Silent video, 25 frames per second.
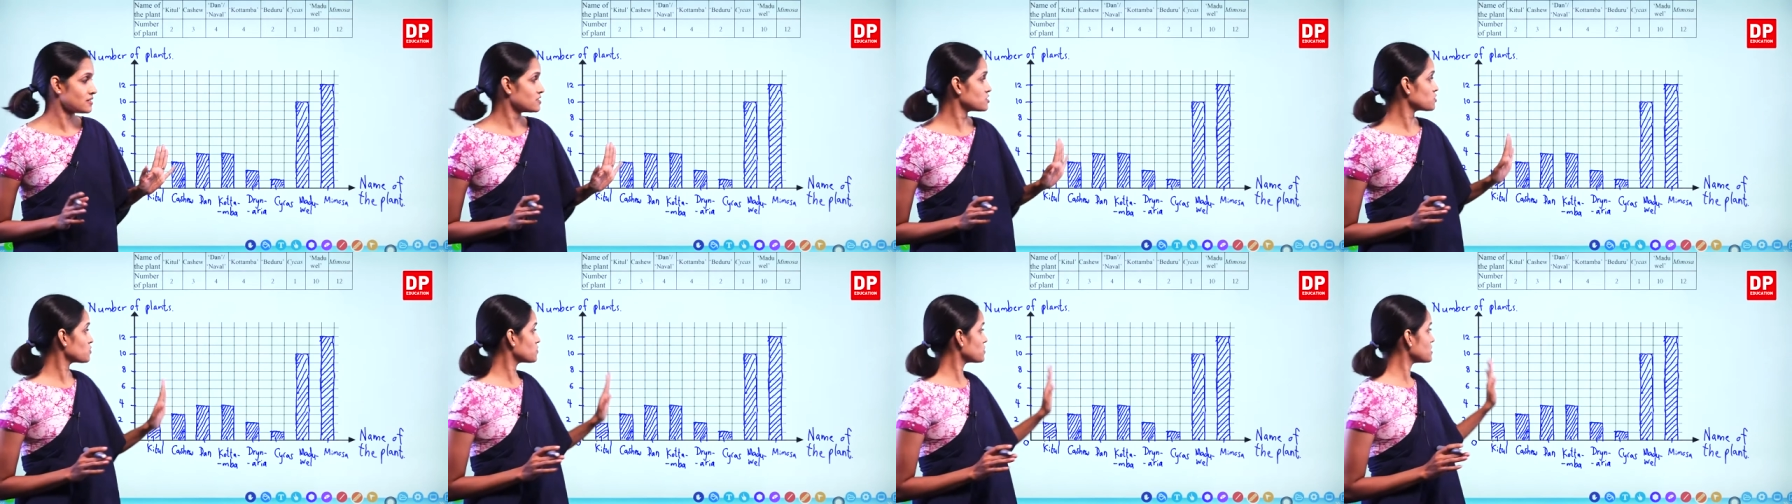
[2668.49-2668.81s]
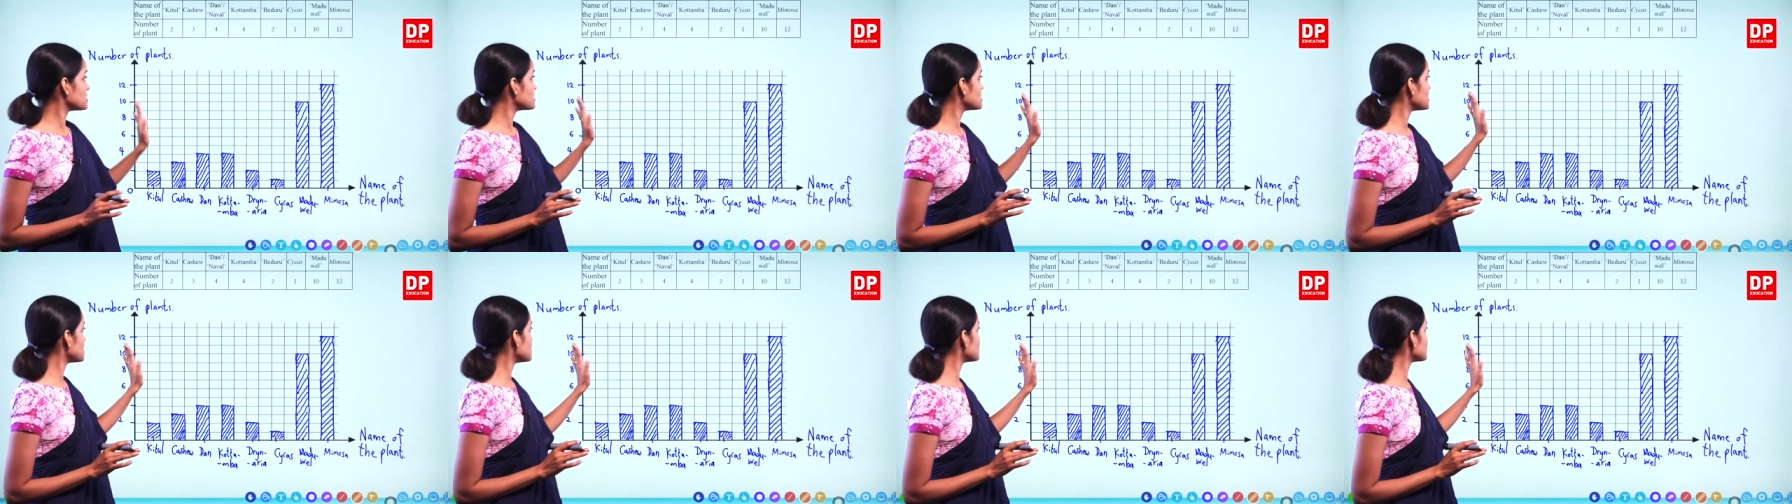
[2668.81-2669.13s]
So
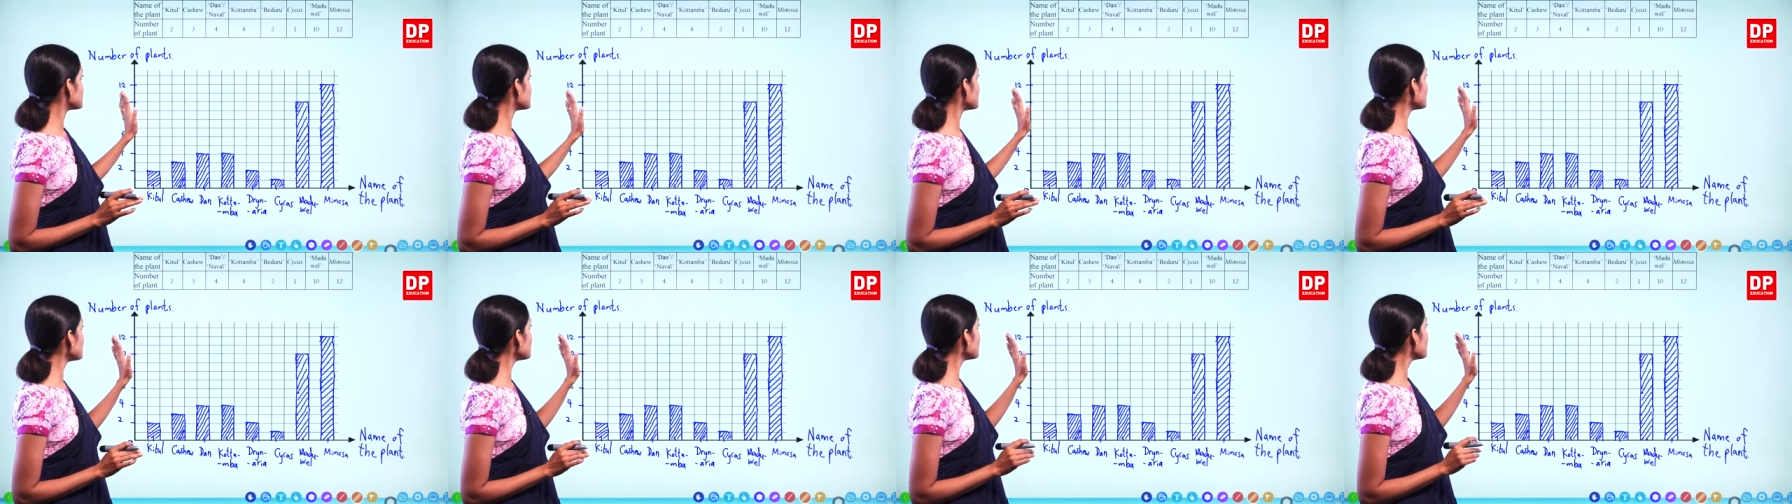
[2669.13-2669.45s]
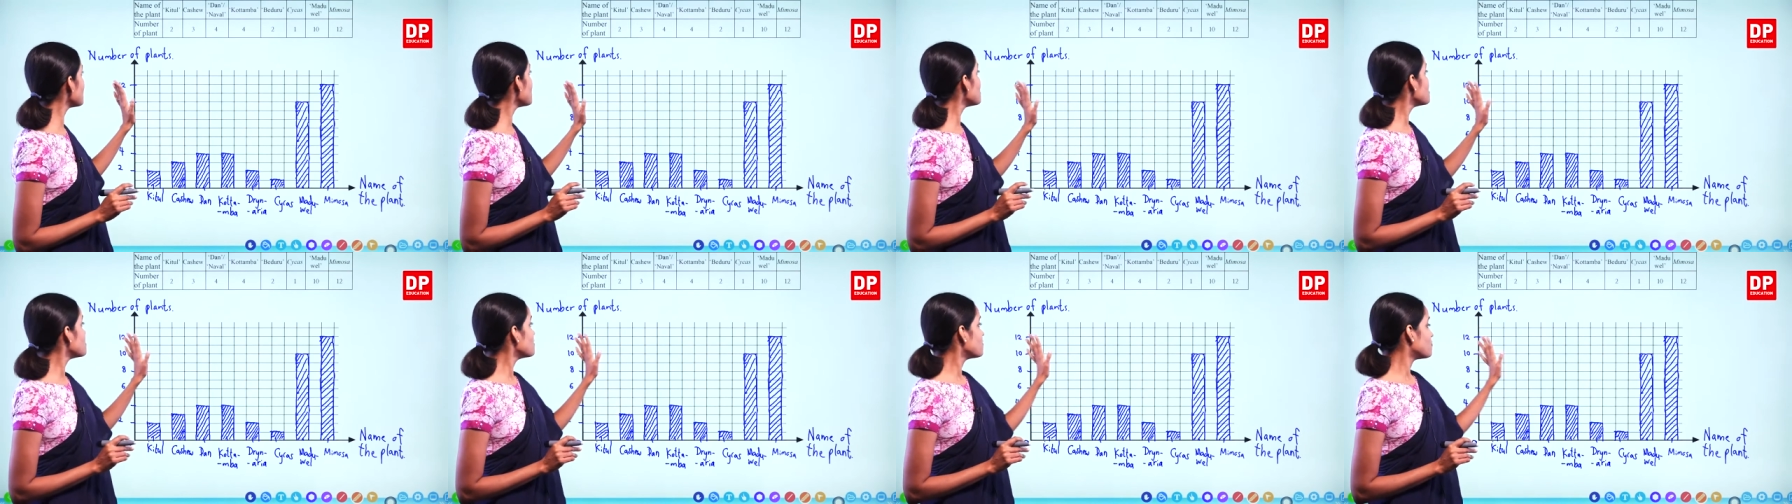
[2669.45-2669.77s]
this is the
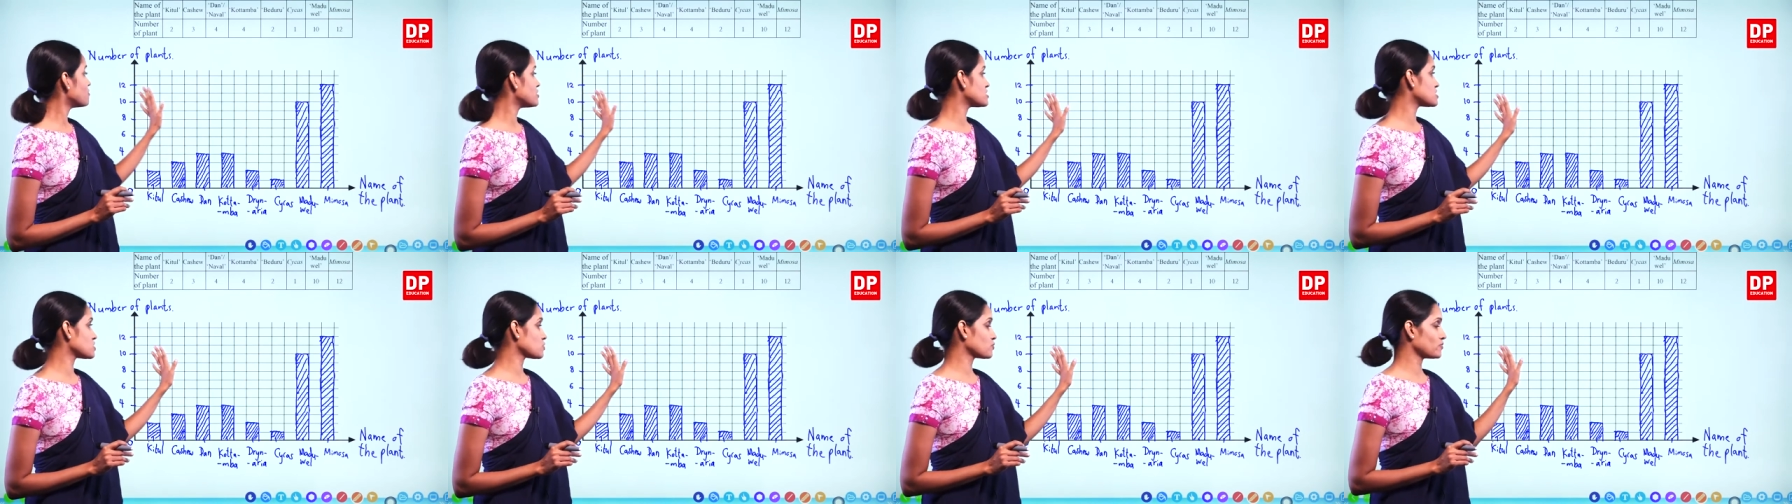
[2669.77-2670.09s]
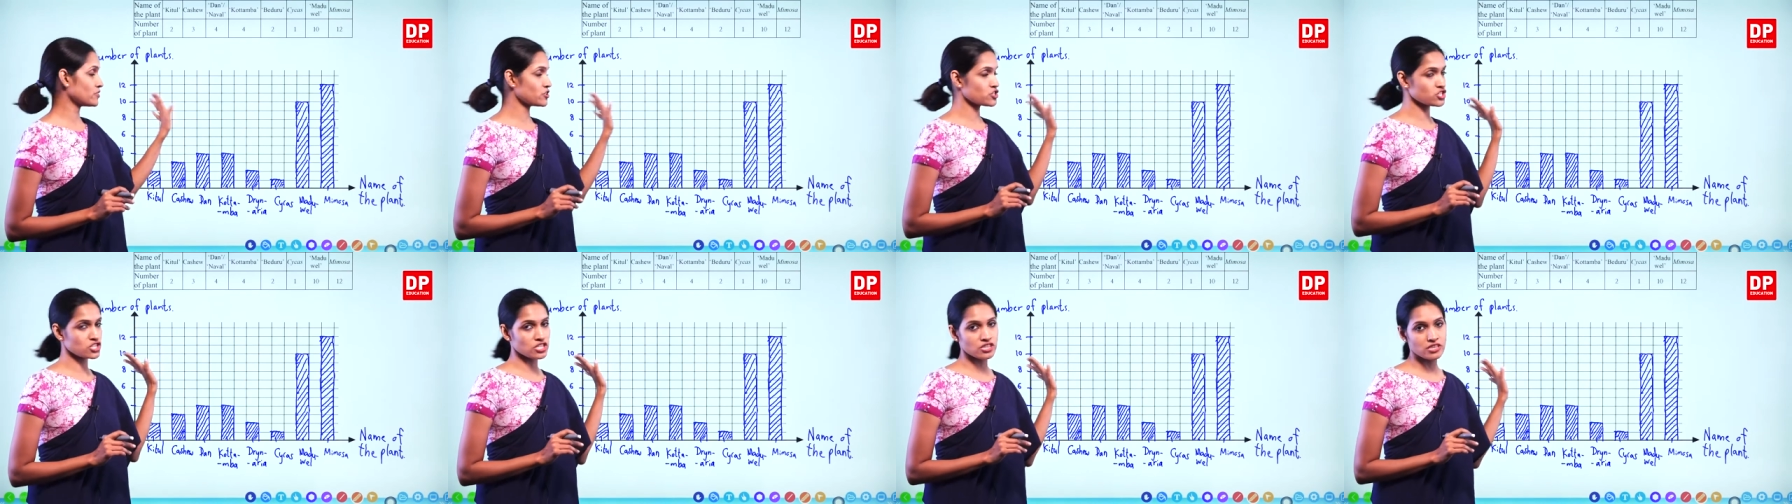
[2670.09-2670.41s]
first
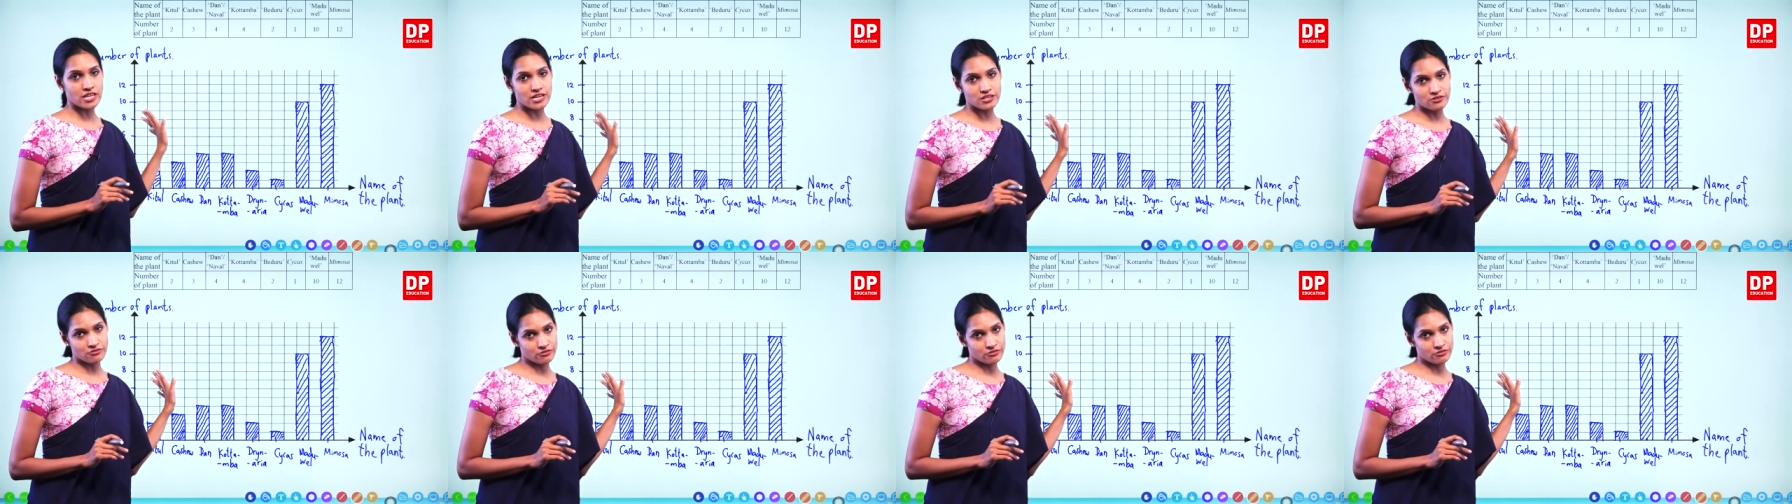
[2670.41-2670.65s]
question that